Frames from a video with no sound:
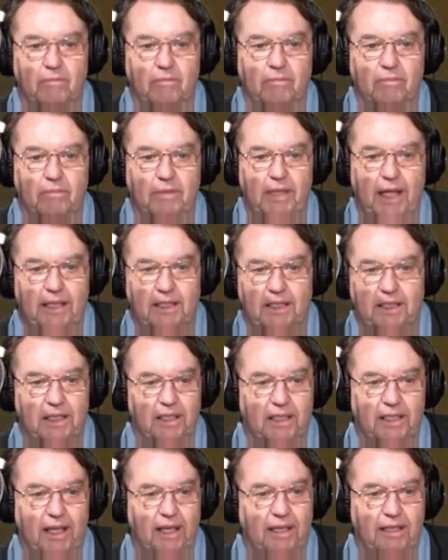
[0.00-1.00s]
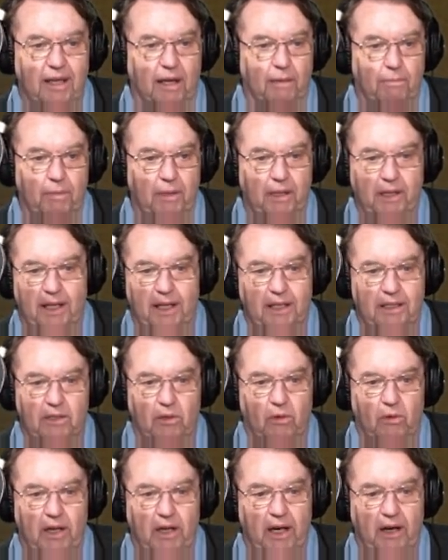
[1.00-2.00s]
That's the setup, and that's
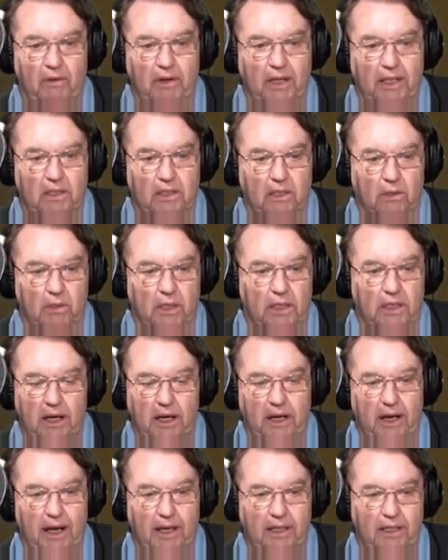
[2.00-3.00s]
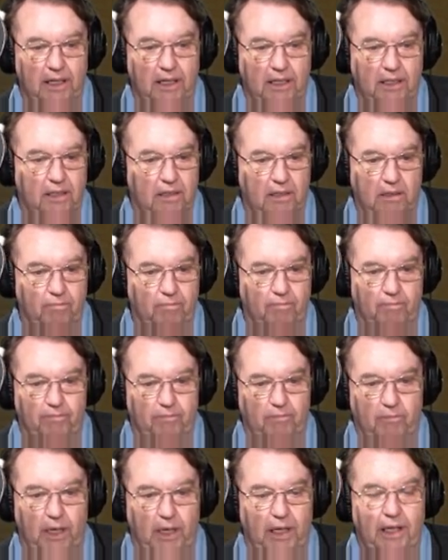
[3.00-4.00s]
all there is to it. And I
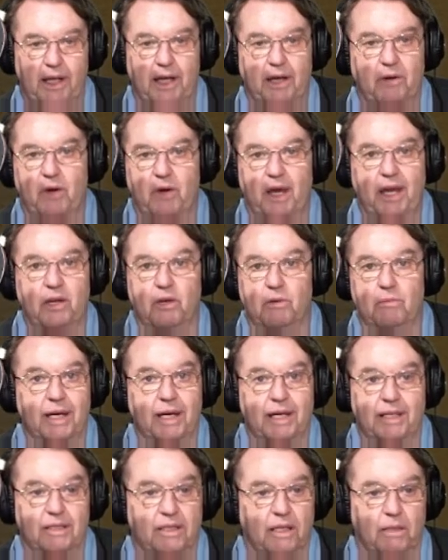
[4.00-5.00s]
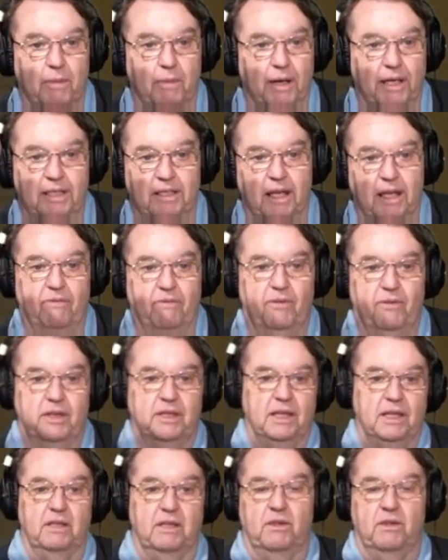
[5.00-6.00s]
randomized it myself. I
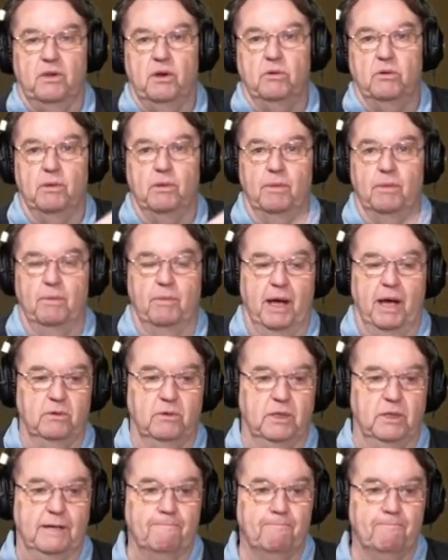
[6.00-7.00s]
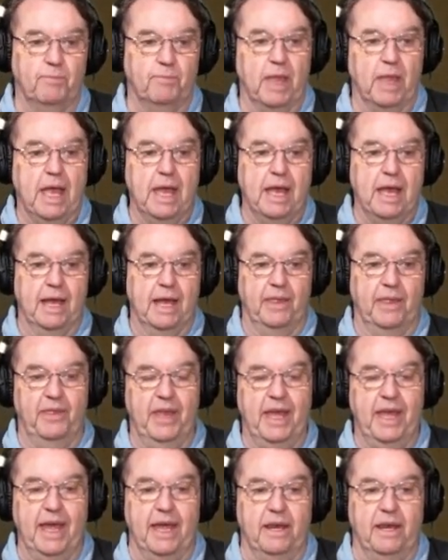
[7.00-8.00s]
just throw them about. And
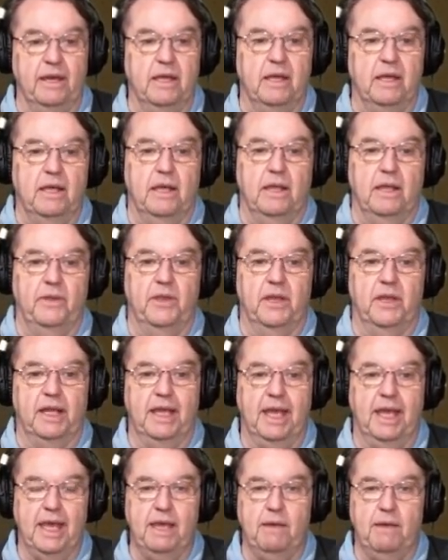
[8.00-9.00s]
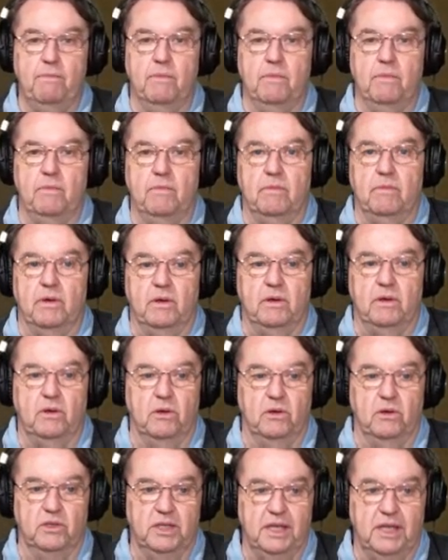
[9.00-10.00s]
then the game
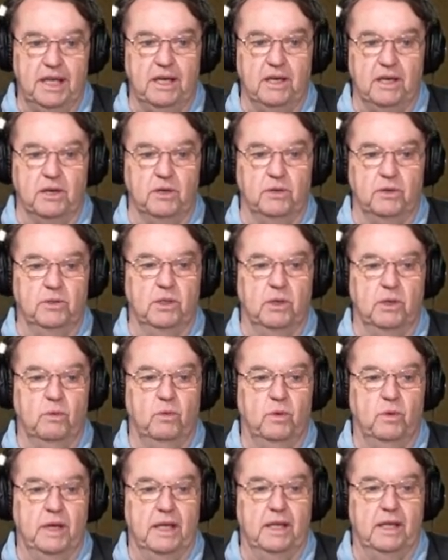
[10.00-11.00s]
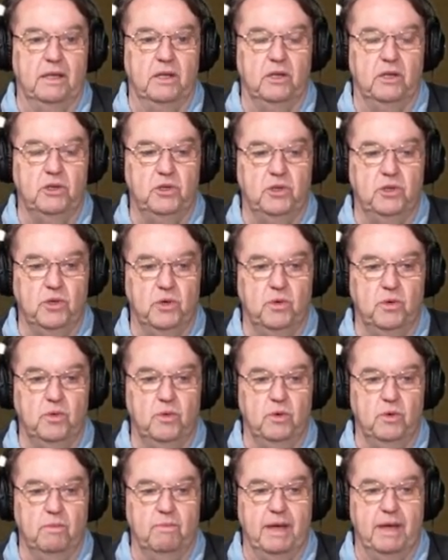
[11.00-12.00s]
continues with
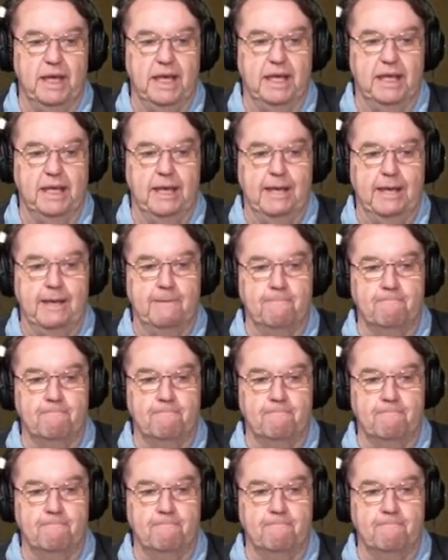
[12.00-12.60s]
you making,